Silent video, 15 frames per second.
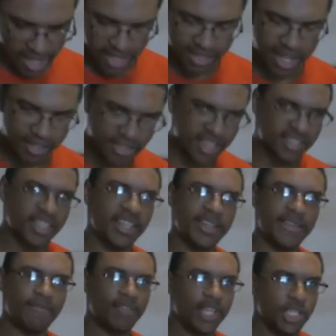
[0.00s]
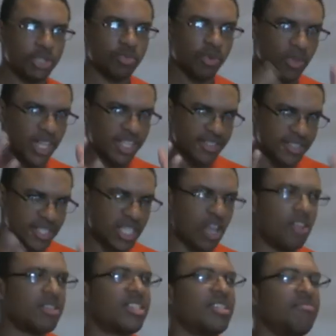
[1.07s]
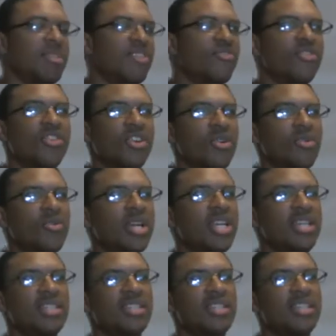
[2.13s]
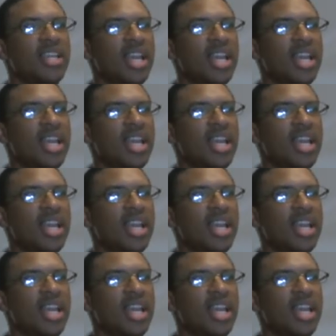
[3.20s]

Now this individual insulted me for no reason,